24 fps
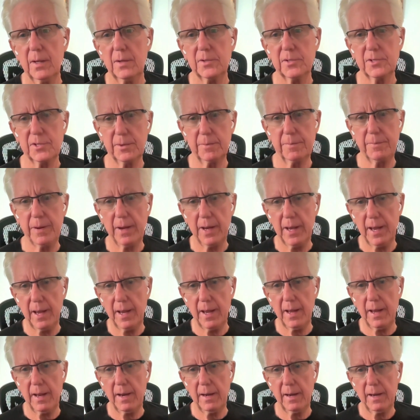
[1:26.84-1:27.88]
to
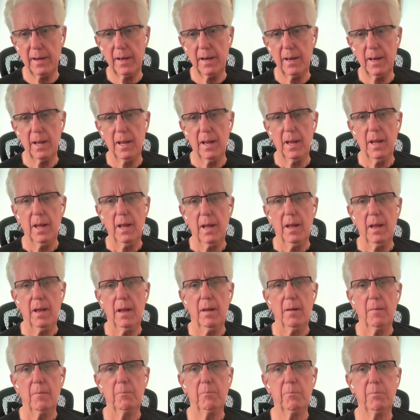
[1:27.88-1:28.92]
pet,
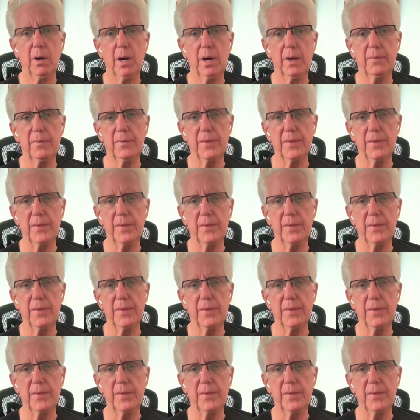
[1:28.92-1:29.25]
but